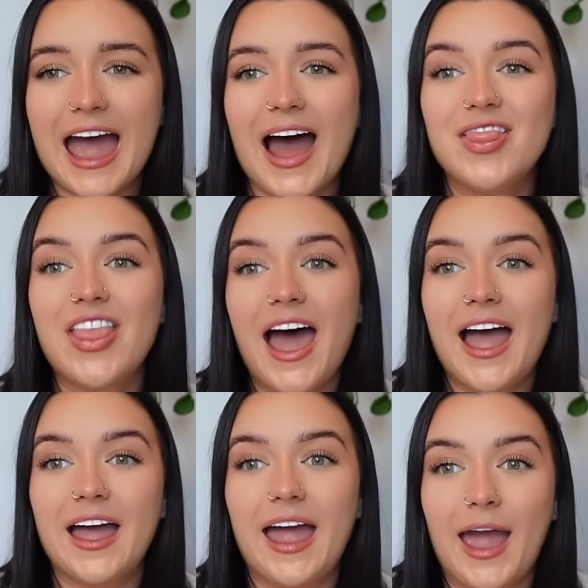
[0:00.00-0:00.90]
And
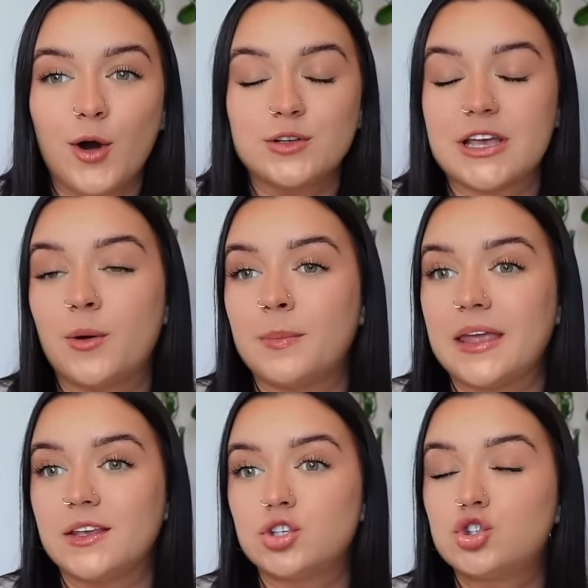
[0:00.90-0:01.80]
that has helped
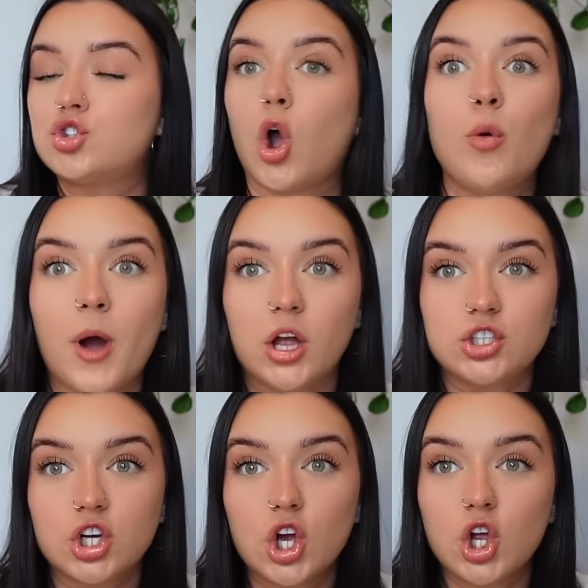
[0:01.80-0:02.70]
me so
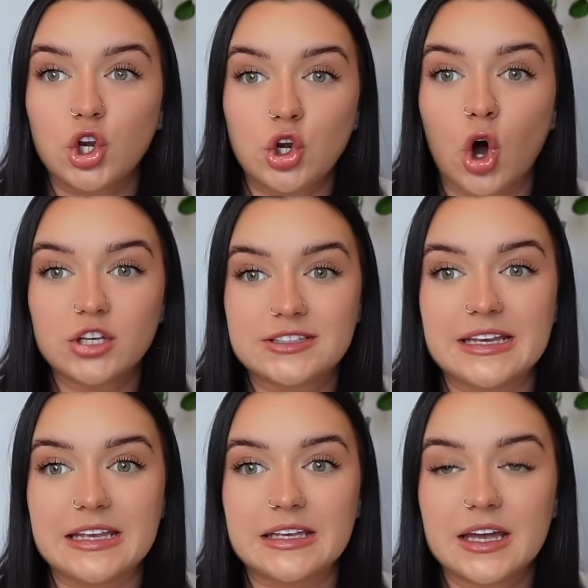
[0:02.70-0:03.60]
much not
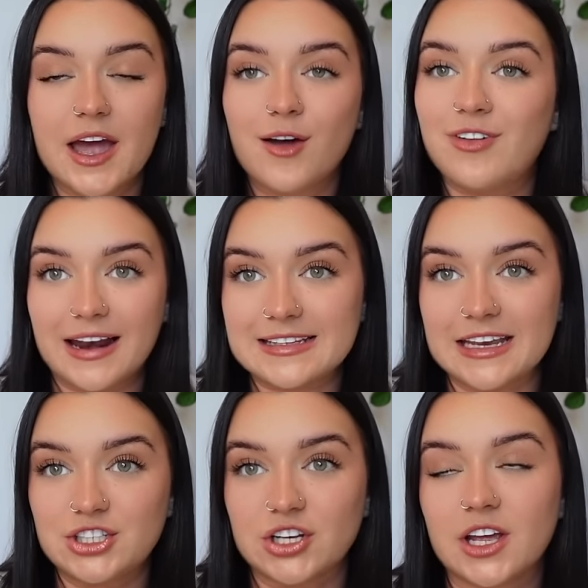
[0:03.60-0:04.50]
seek
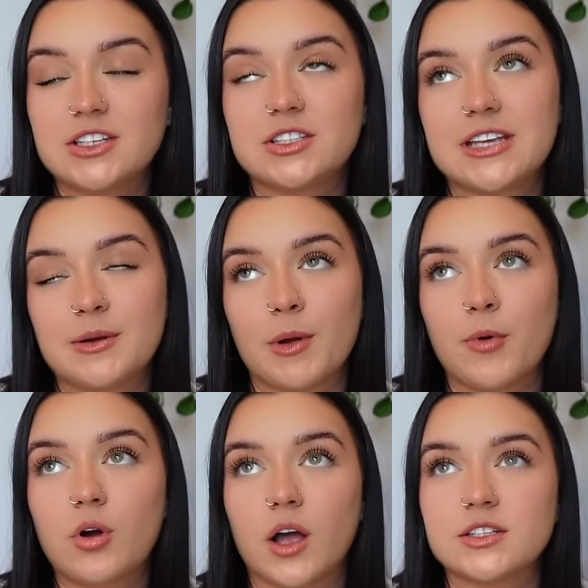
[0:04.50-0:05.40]
validation. And I said in my
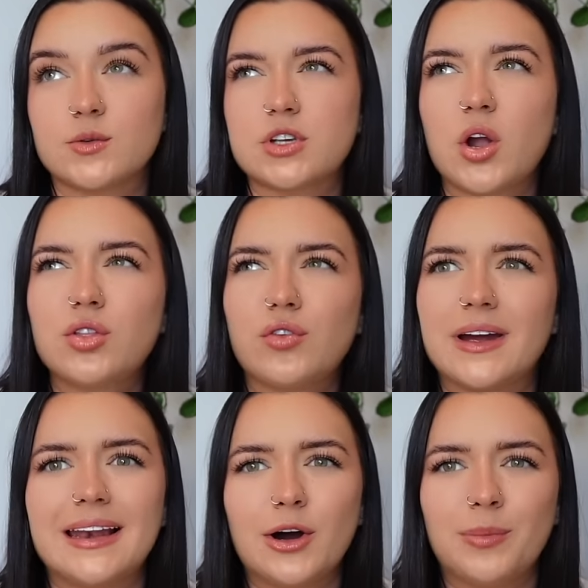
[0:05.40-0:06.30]
podcast, I was going through
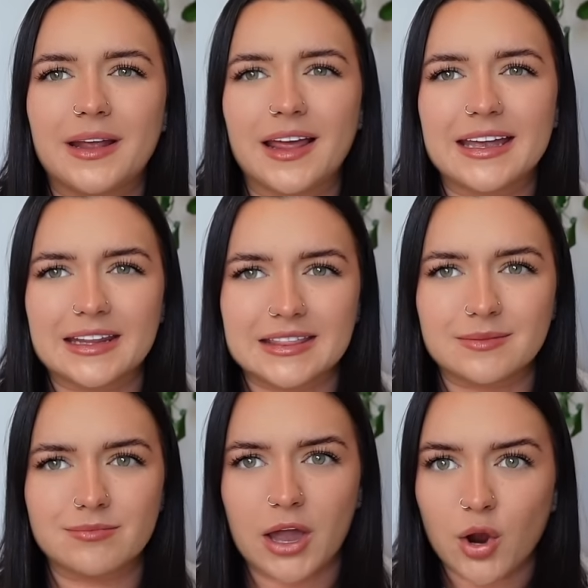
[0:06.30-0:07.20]
it a little bit, like
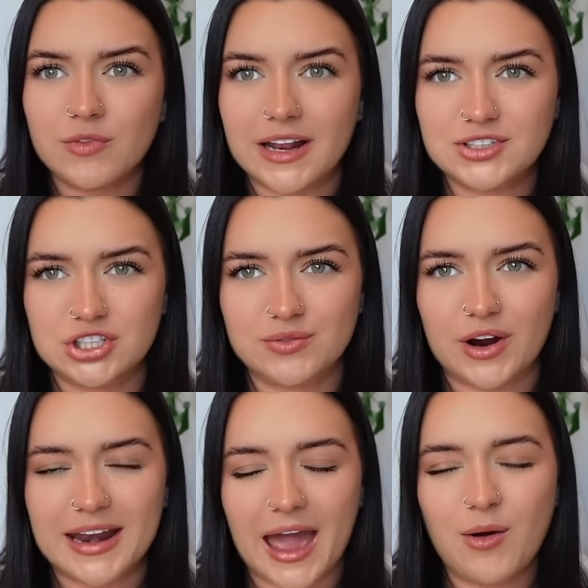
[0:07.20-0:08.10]
in my own relationship
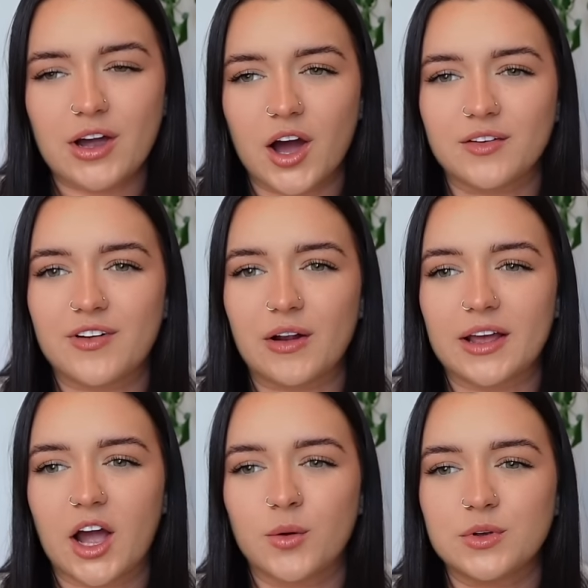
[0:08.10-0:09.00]
right now, I kind of felt
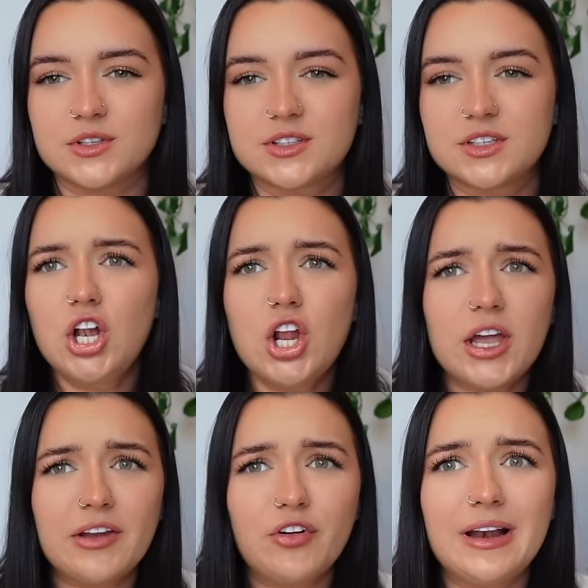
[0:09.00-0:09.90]
like I was
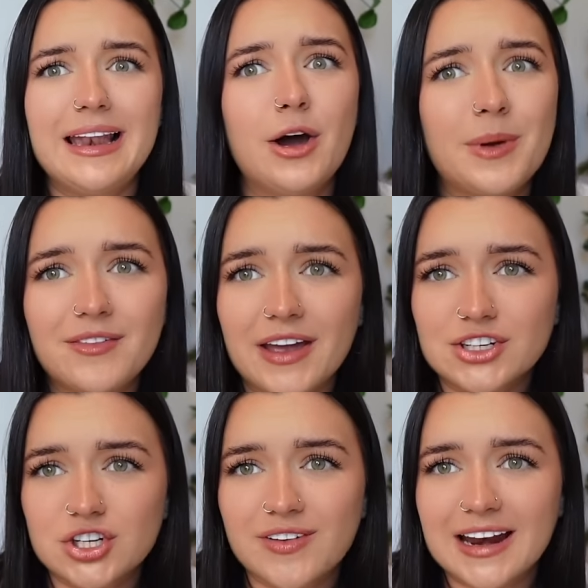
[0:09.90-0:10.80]
looking for a little bit of
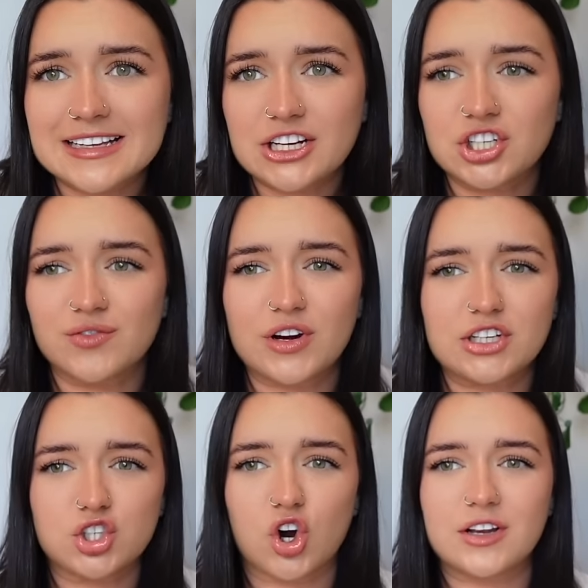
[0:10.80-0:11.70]
extra validation and
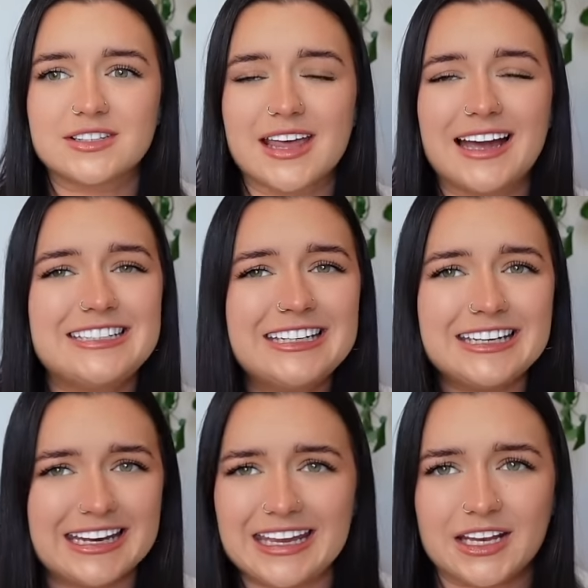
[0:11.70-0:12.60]
reassurance that I didn't
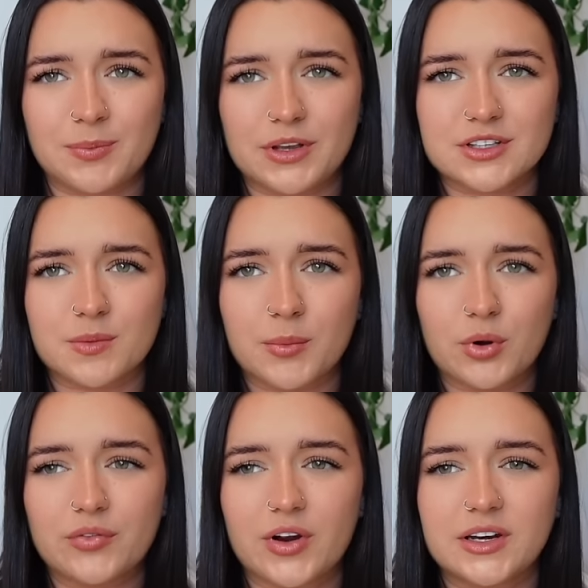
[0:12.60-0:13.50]
need because my
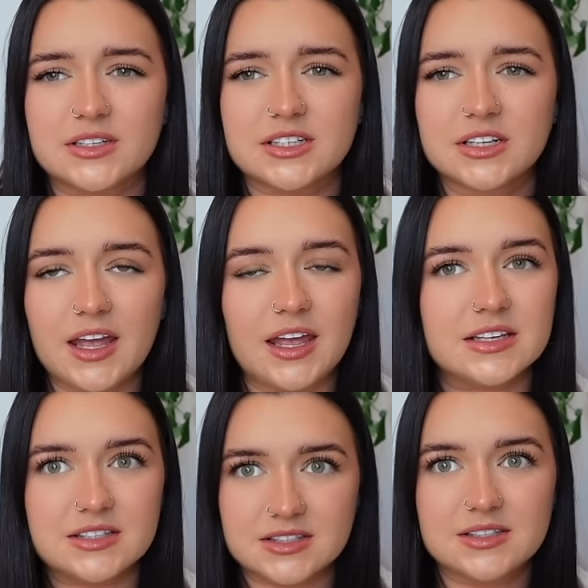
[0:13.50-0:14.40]
boyfriend
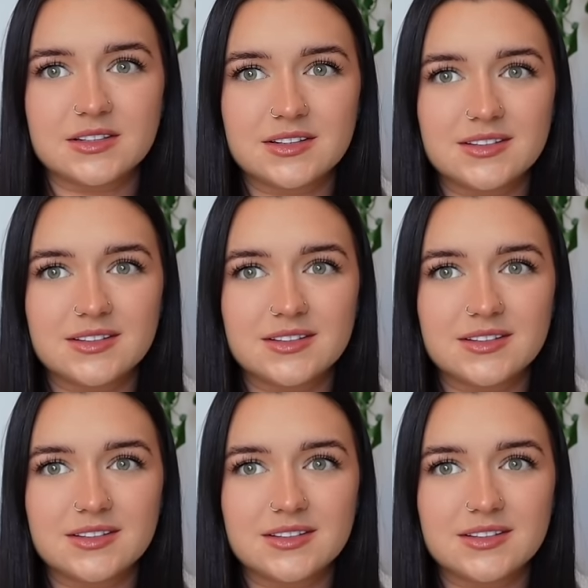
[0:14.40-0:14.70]
is